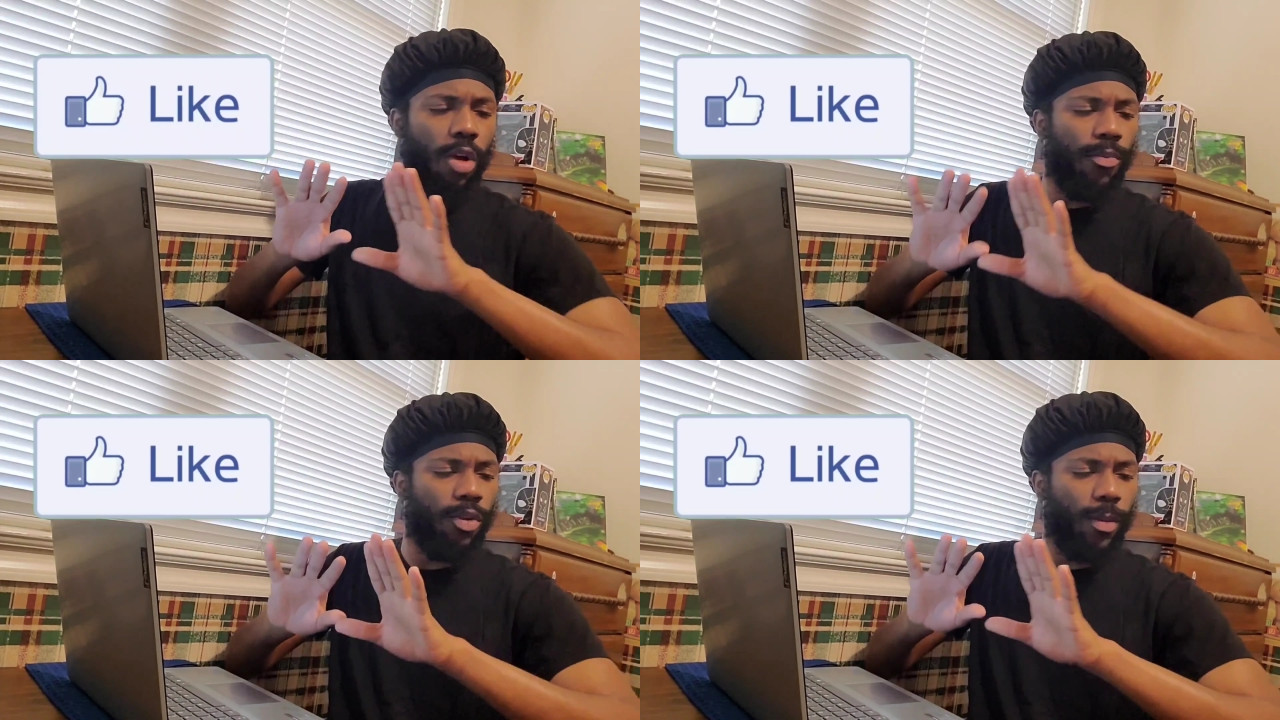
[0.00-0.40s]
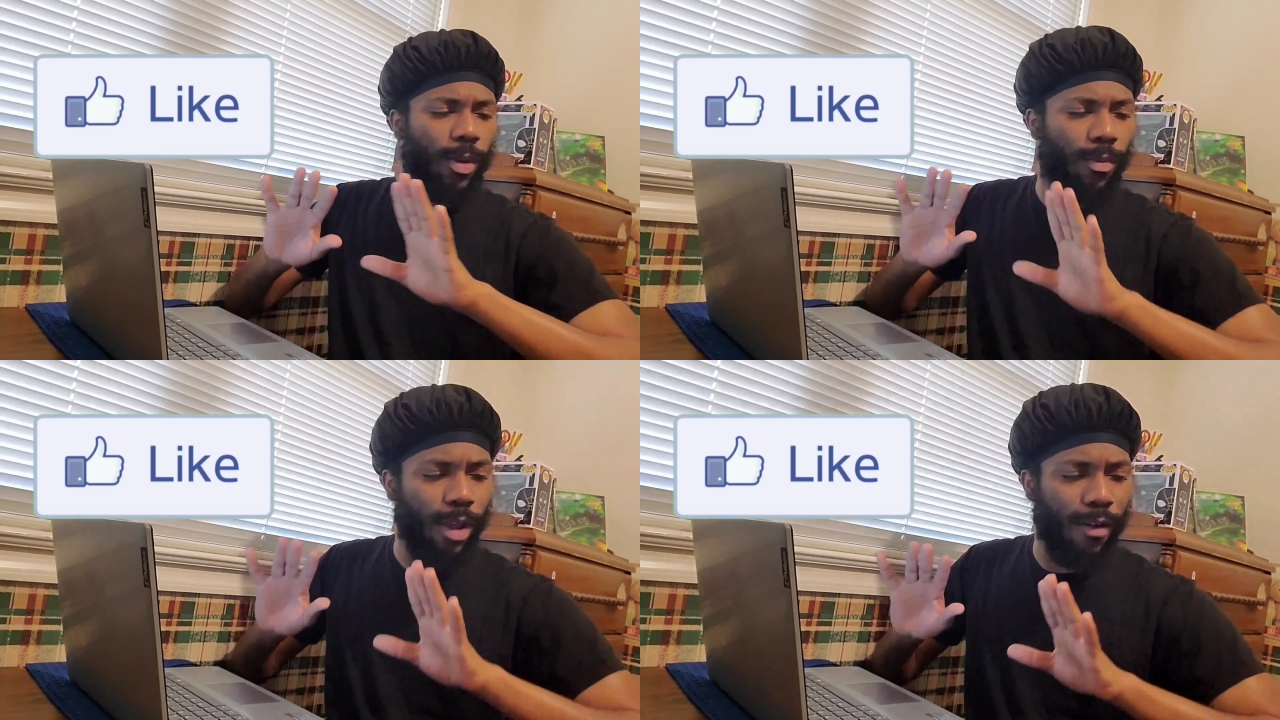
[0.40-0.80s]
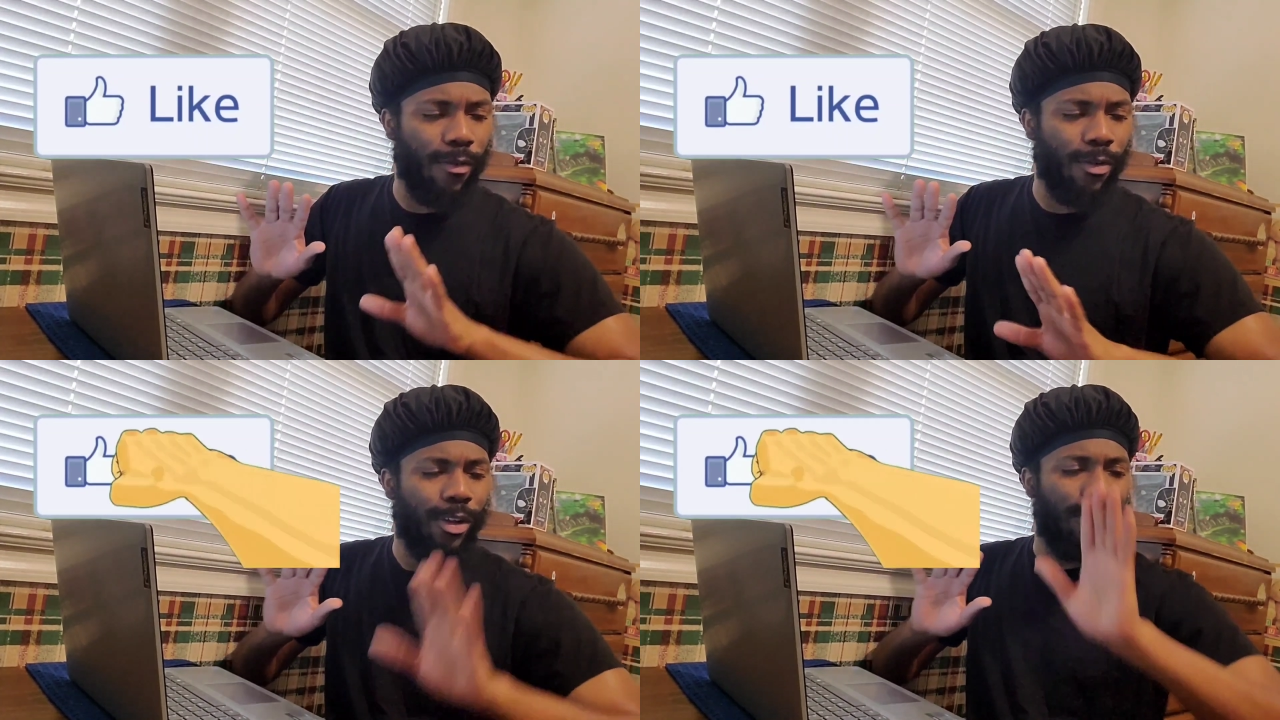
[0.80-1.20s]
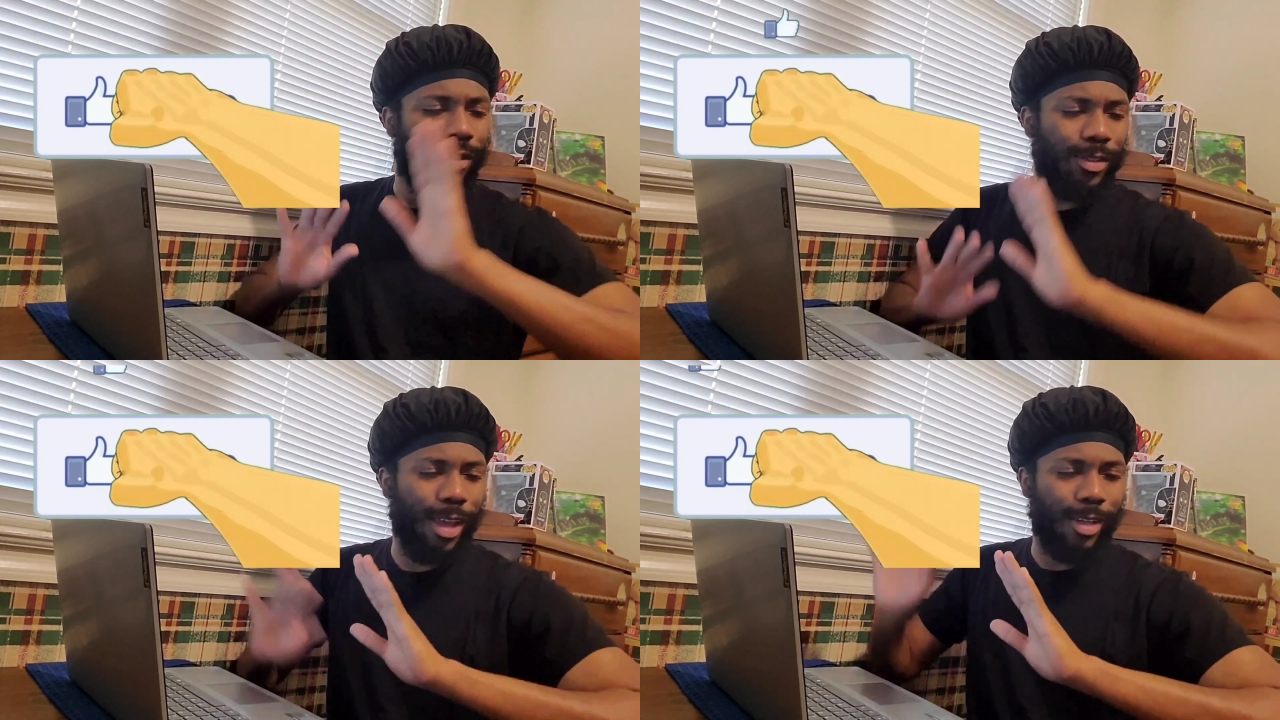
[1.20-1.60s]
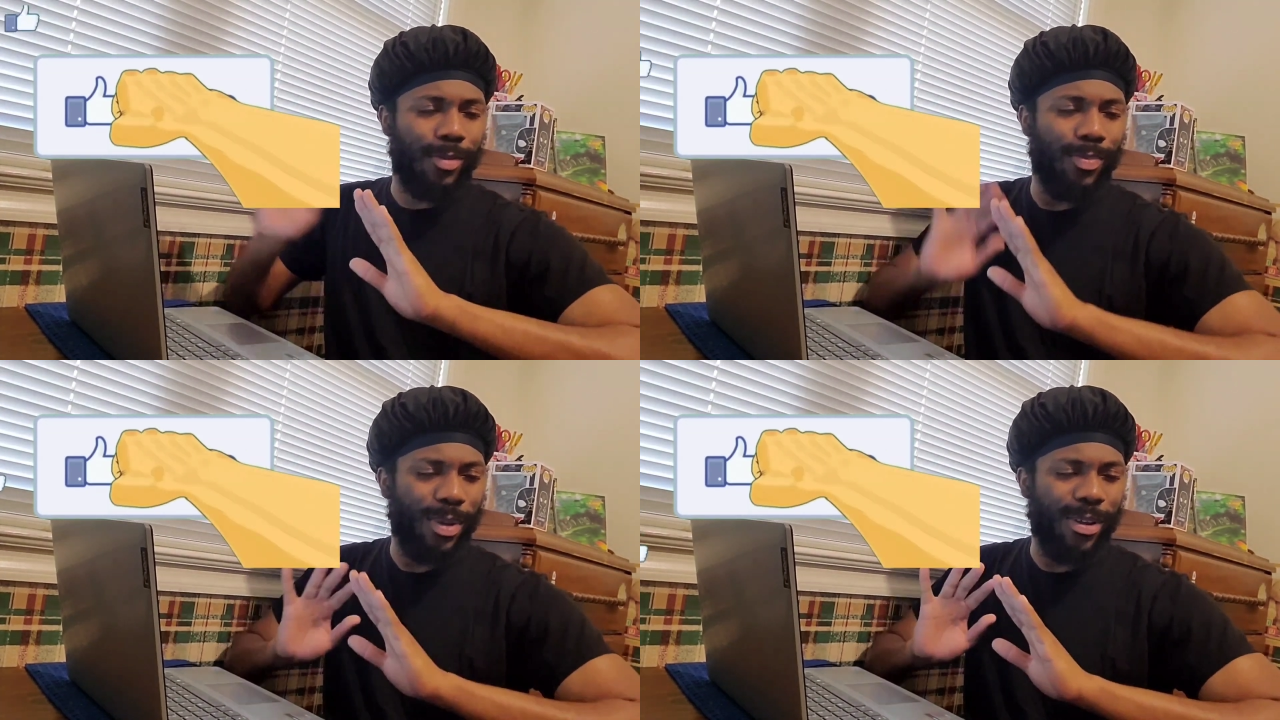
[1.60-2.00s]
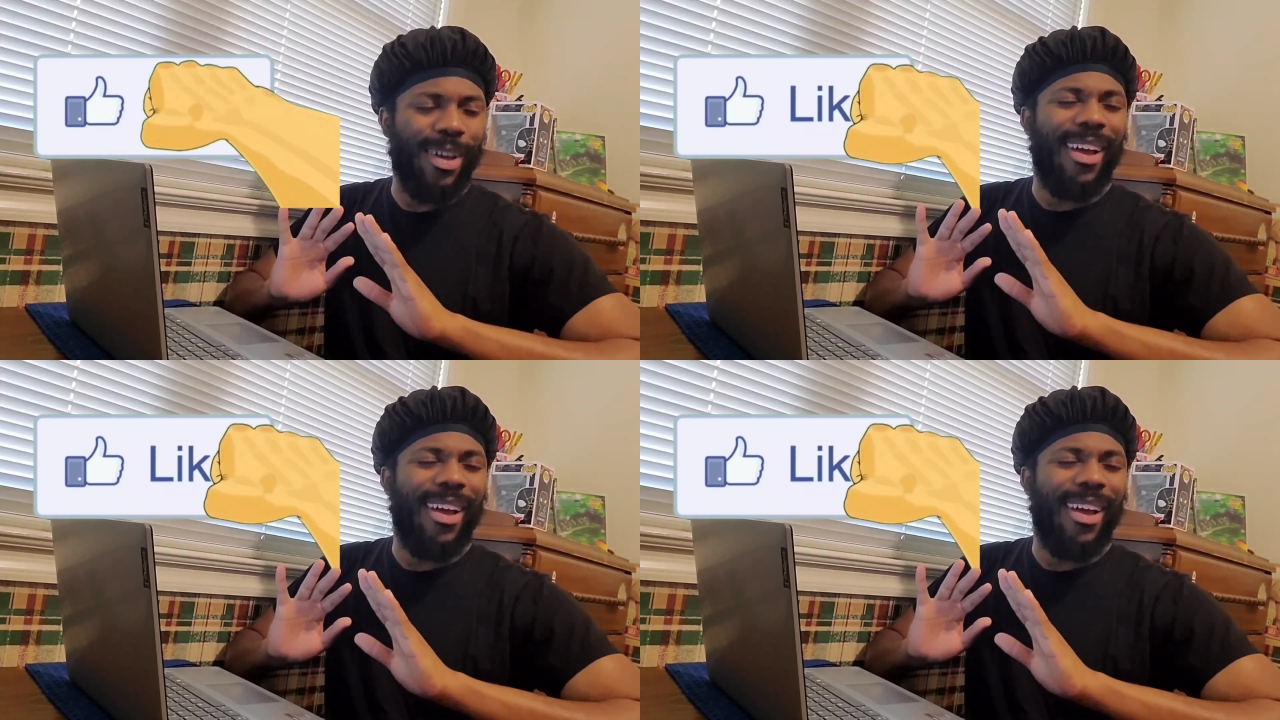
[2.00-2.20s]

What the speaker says: premium level sex fit.